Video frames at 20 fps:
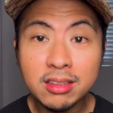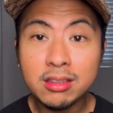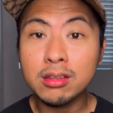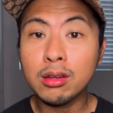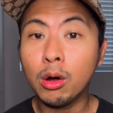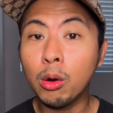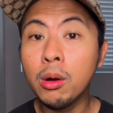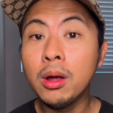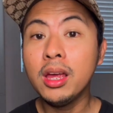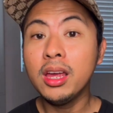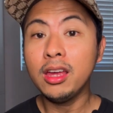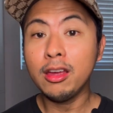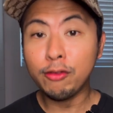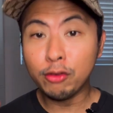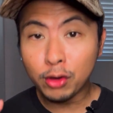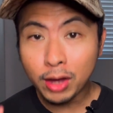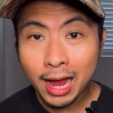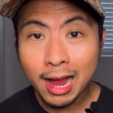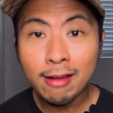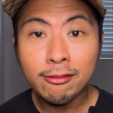So if you
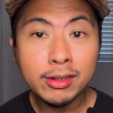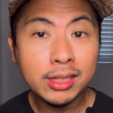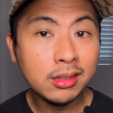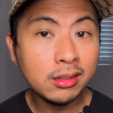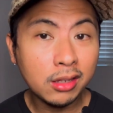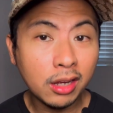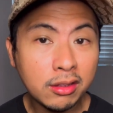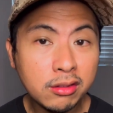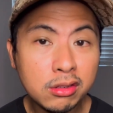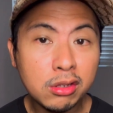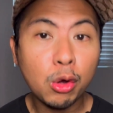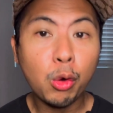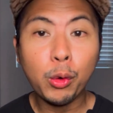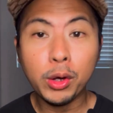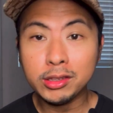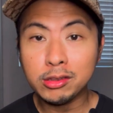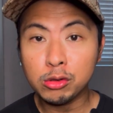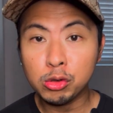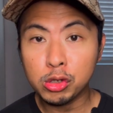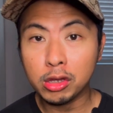haven't done so,
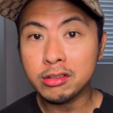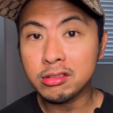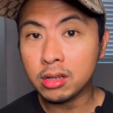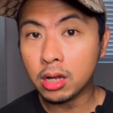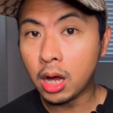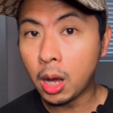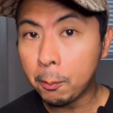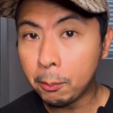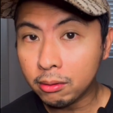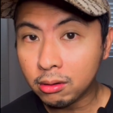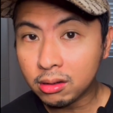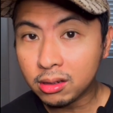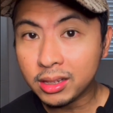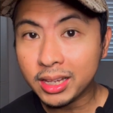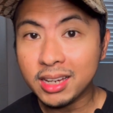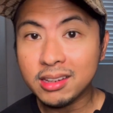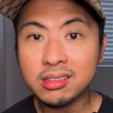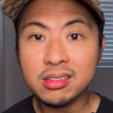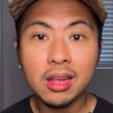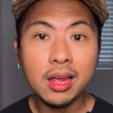it's just a couple
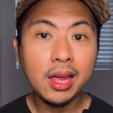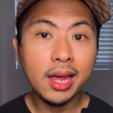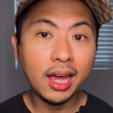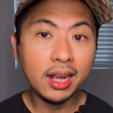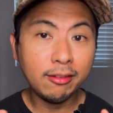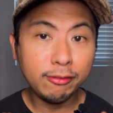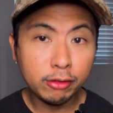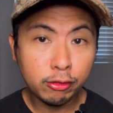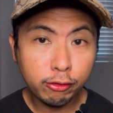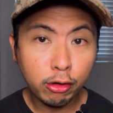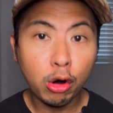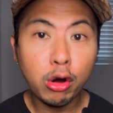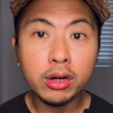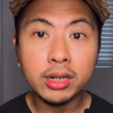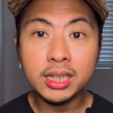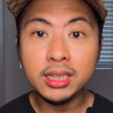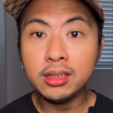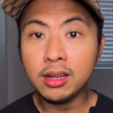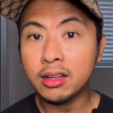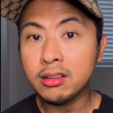clicks. And if you've
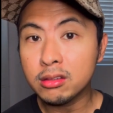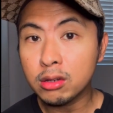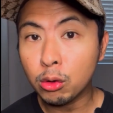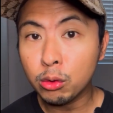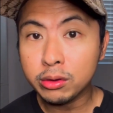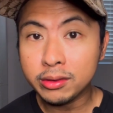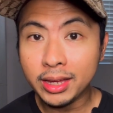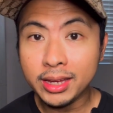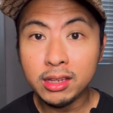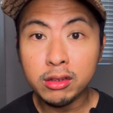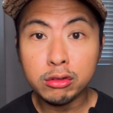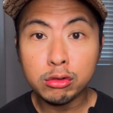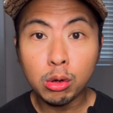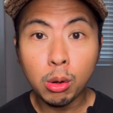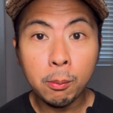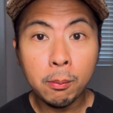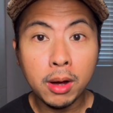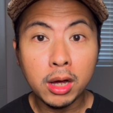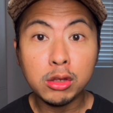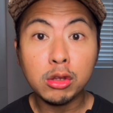already done so, thank you so
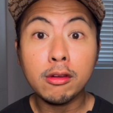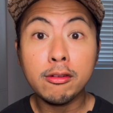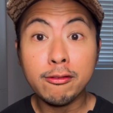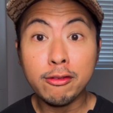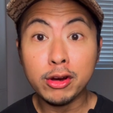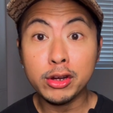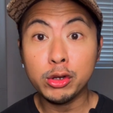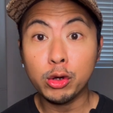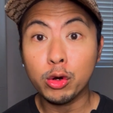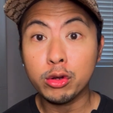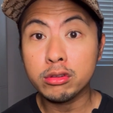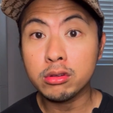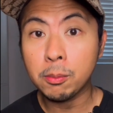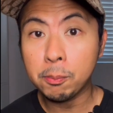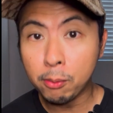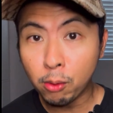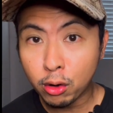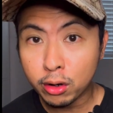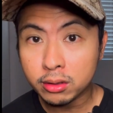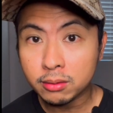much for your
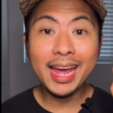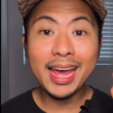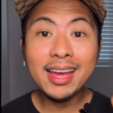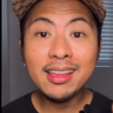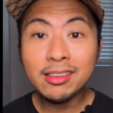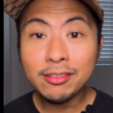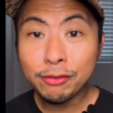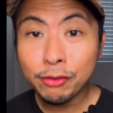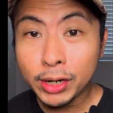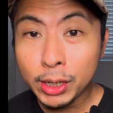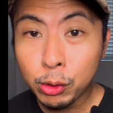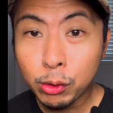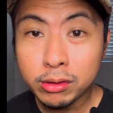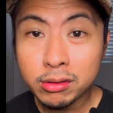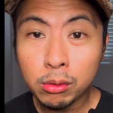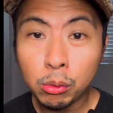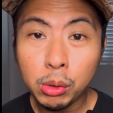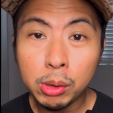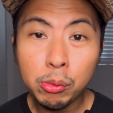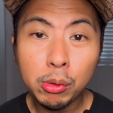support. And the fragrance
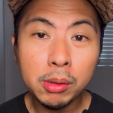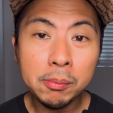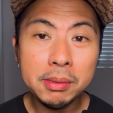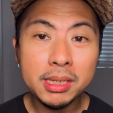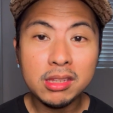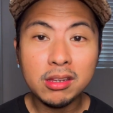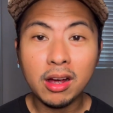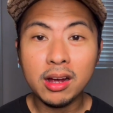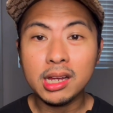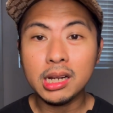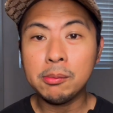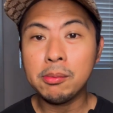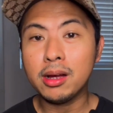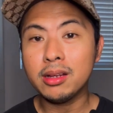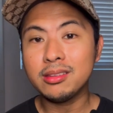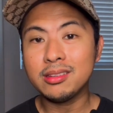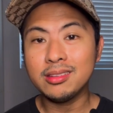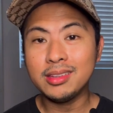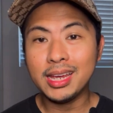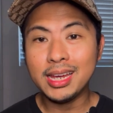that we will be talking about
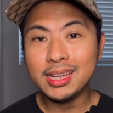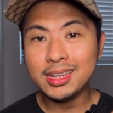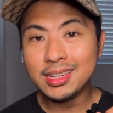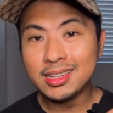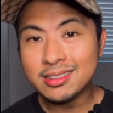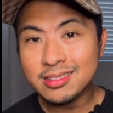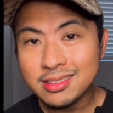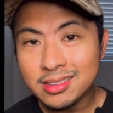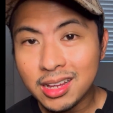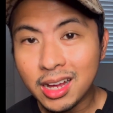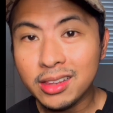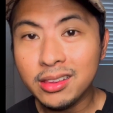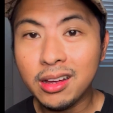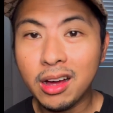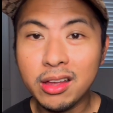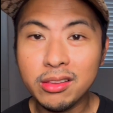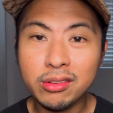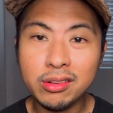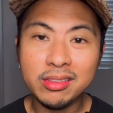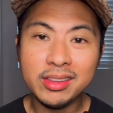today is none
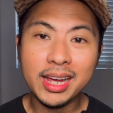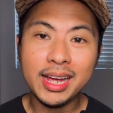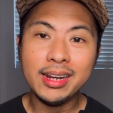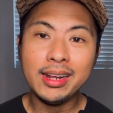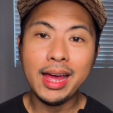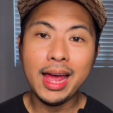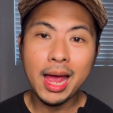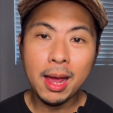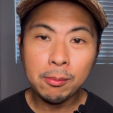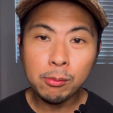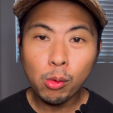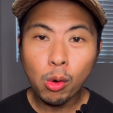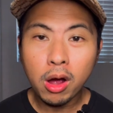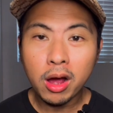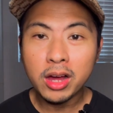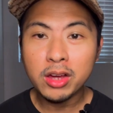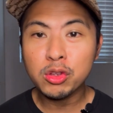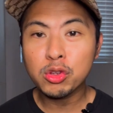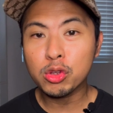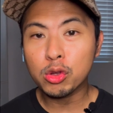other than
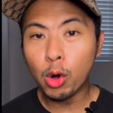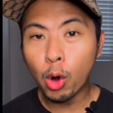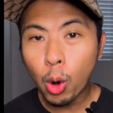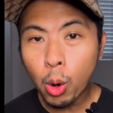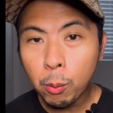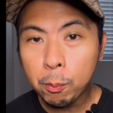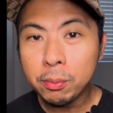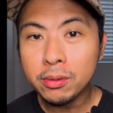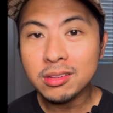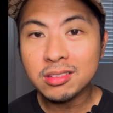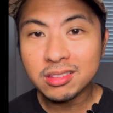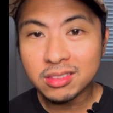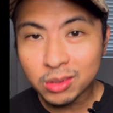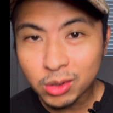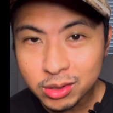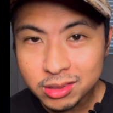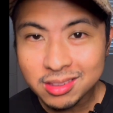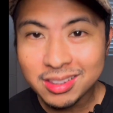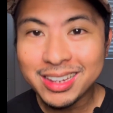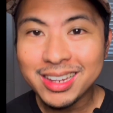Amouage Opus
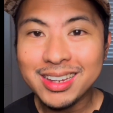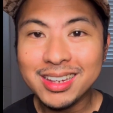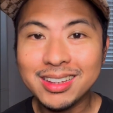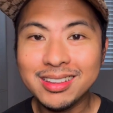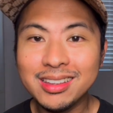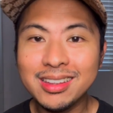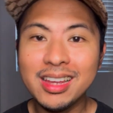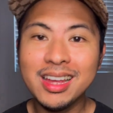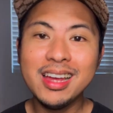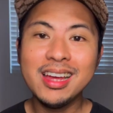thirteen